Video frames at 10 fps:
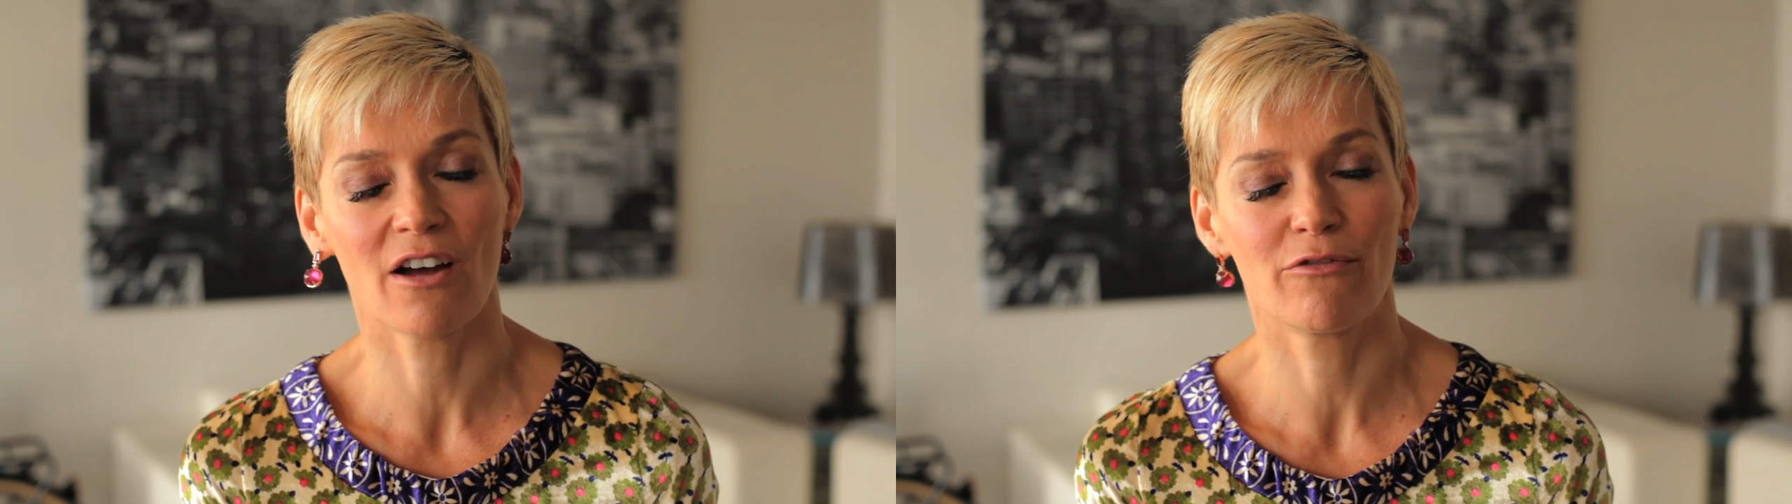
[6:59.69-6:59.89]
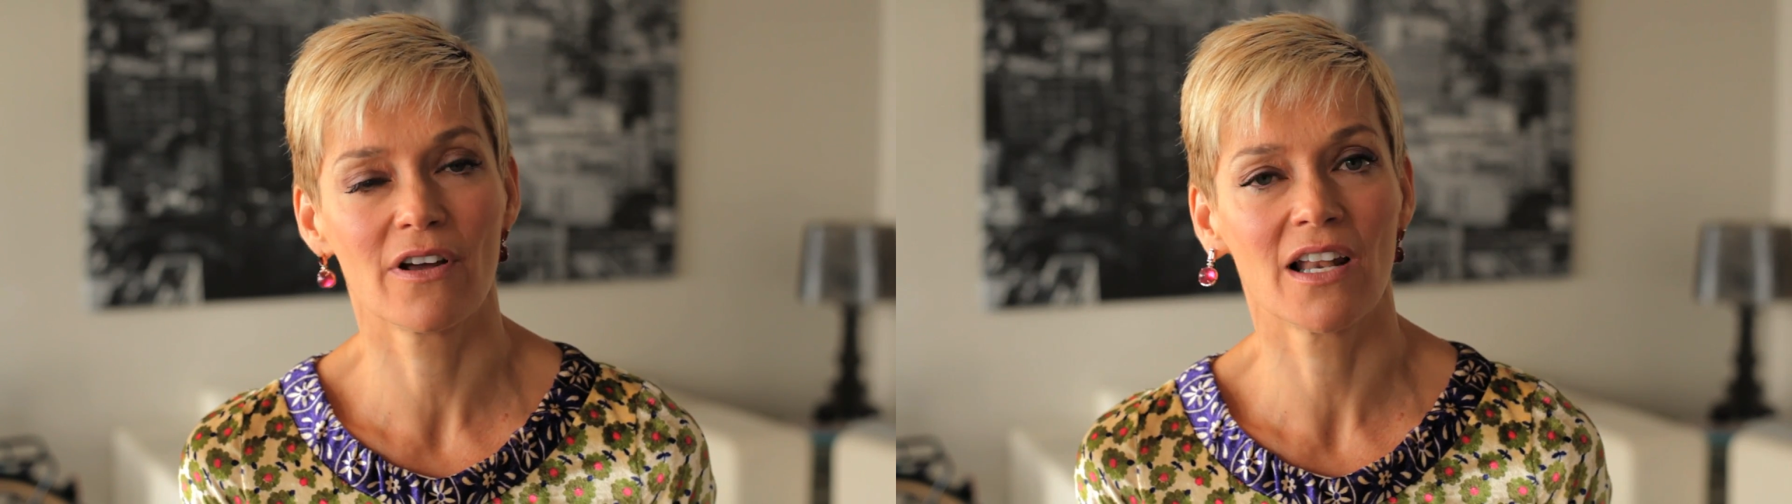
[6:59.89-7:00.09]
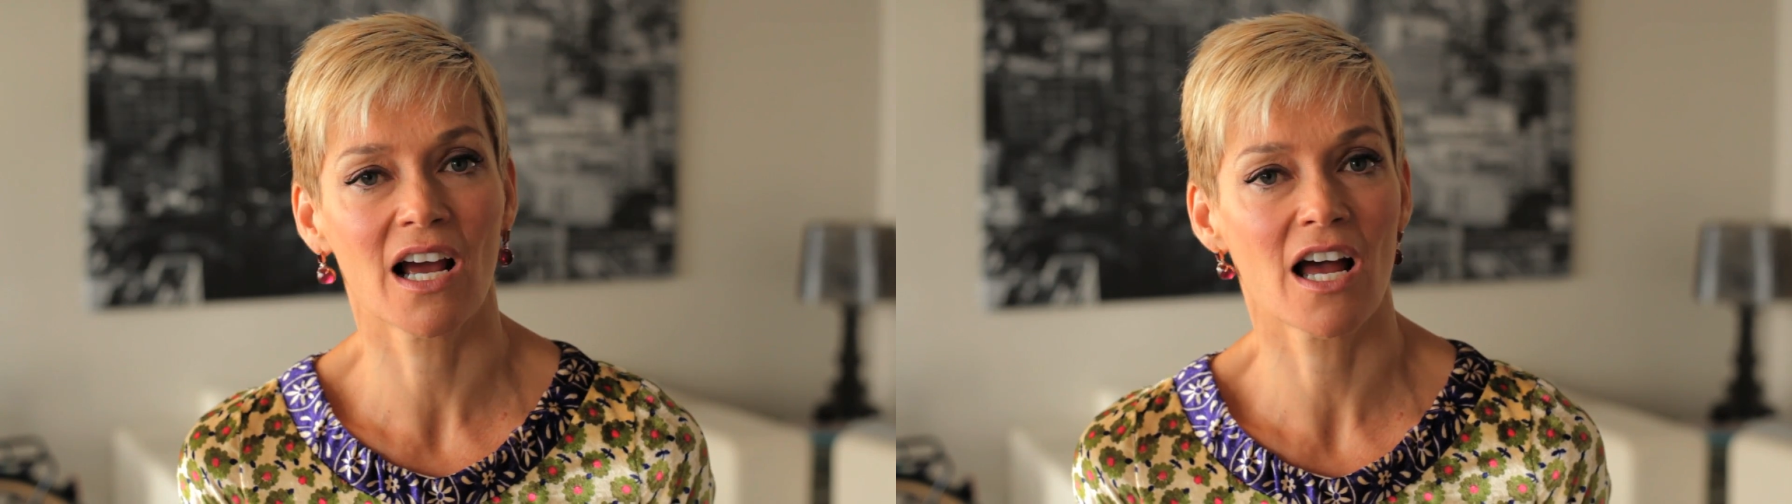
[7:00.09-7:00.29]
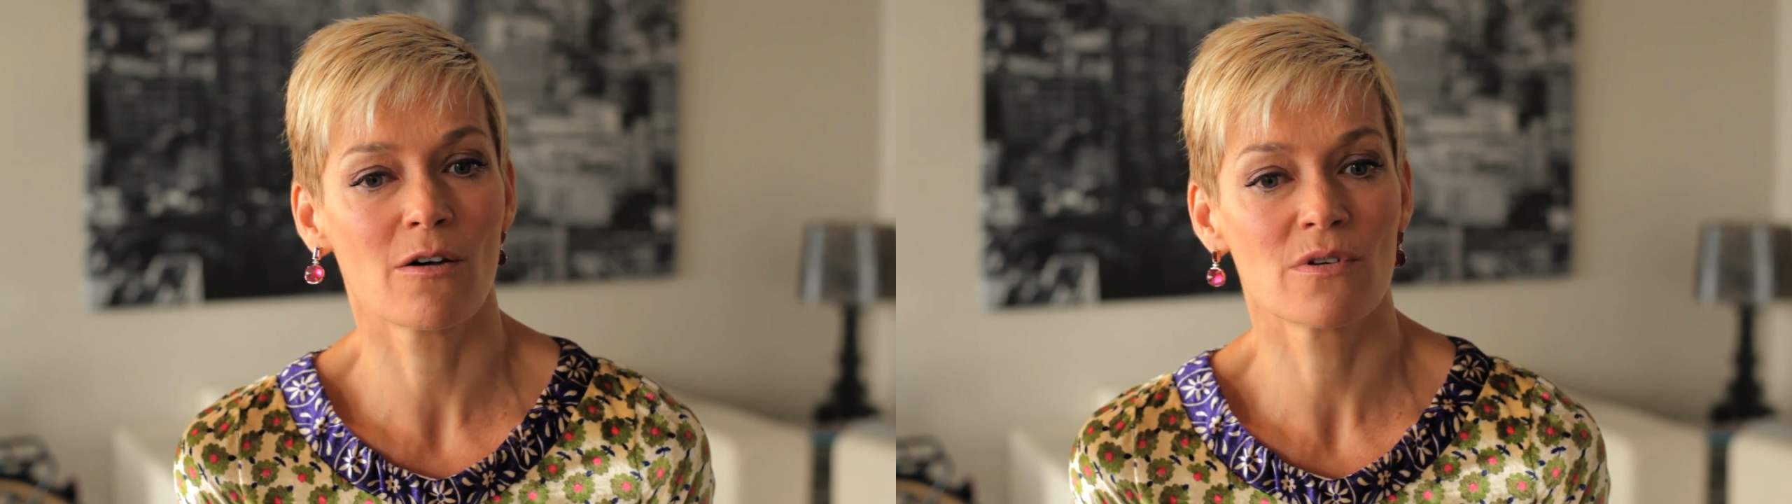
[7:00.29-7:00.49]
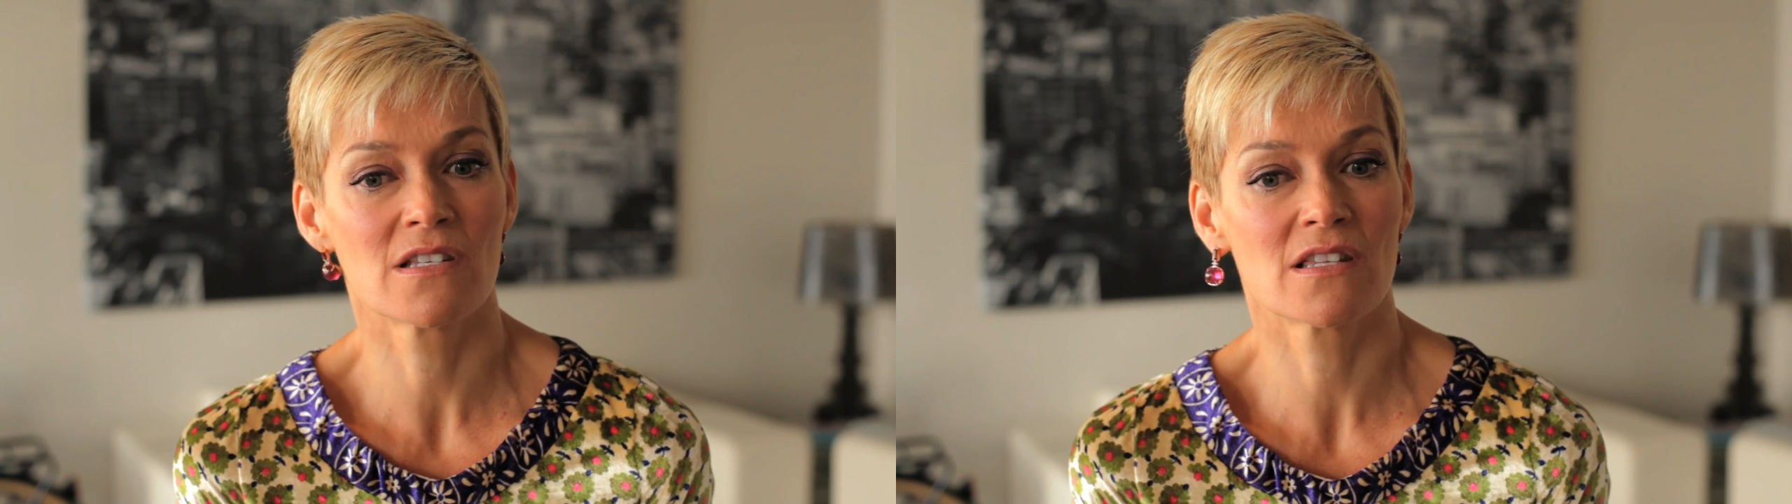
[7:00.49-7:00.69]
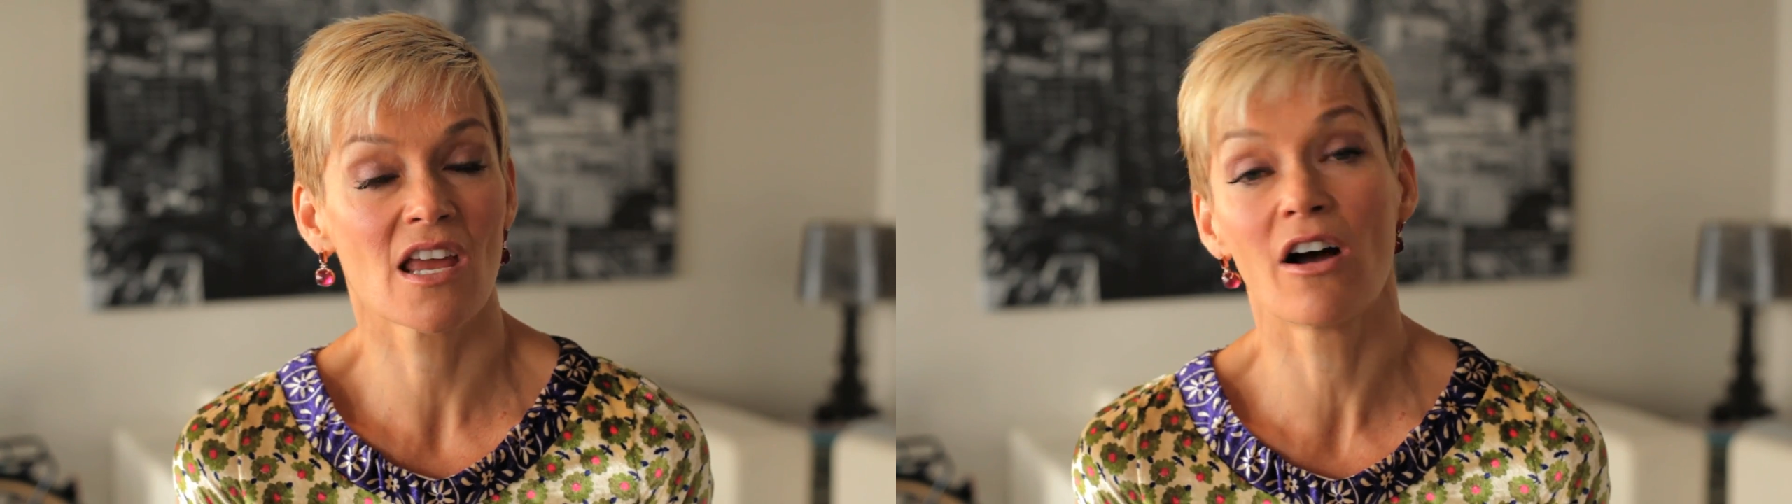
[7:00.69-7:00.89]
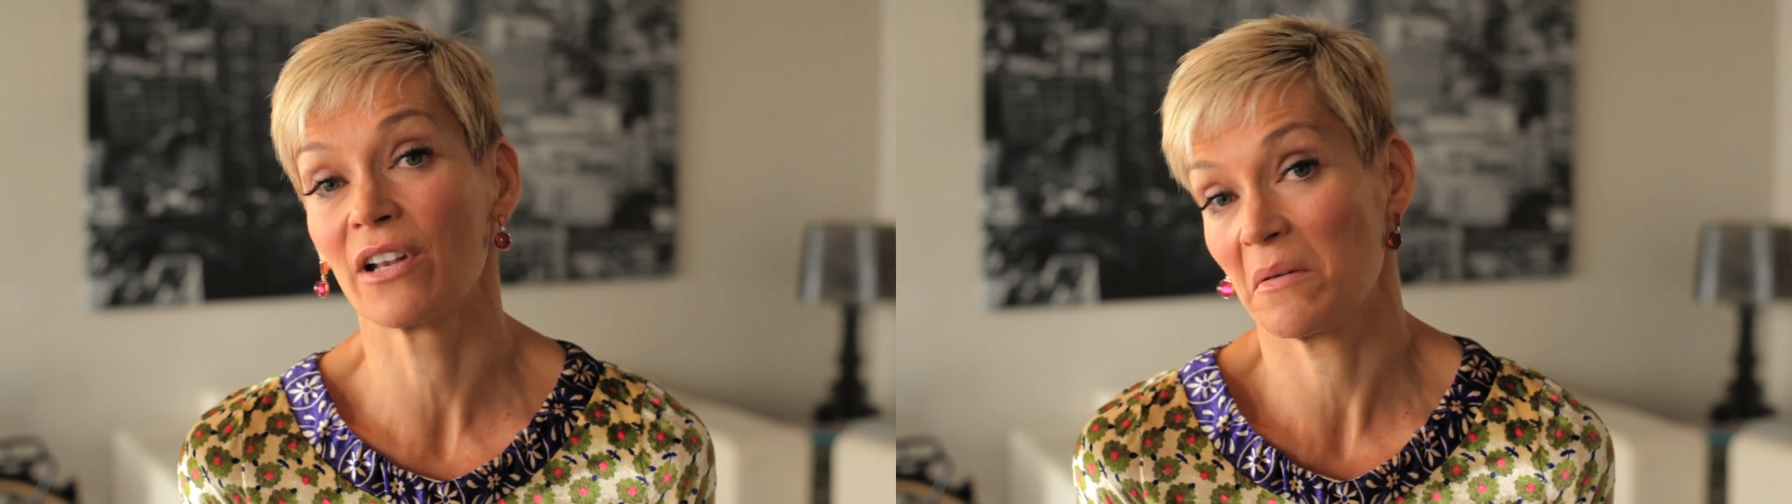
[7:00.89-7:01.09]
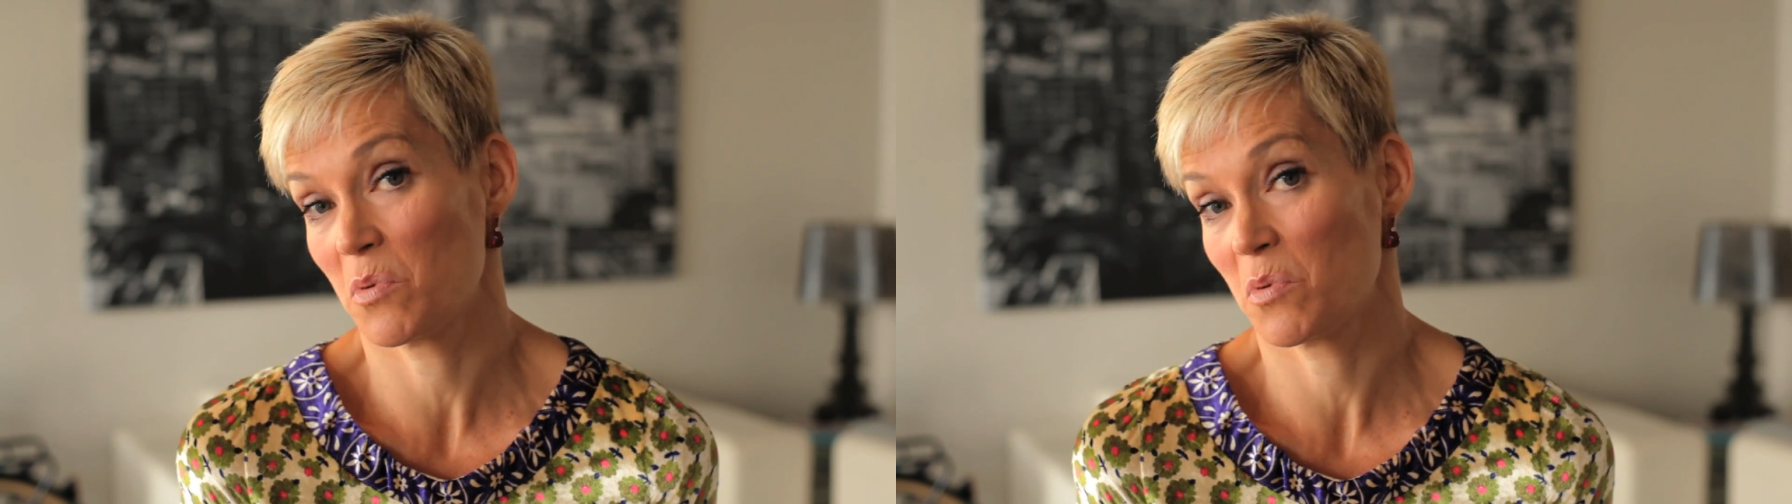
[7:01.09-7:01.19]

I felt like I was the only